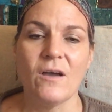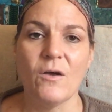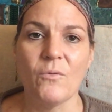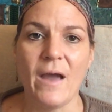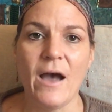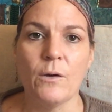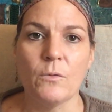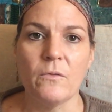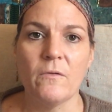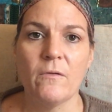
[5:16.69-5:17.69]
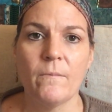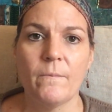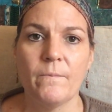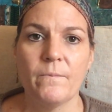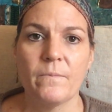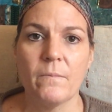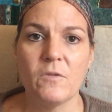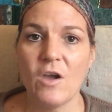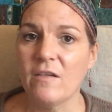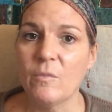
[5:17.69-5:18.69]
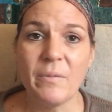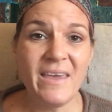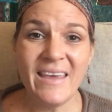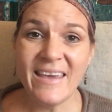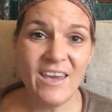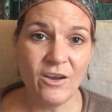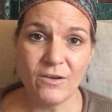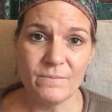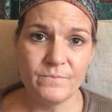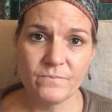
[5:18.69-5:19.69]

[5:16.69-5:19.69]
around just being here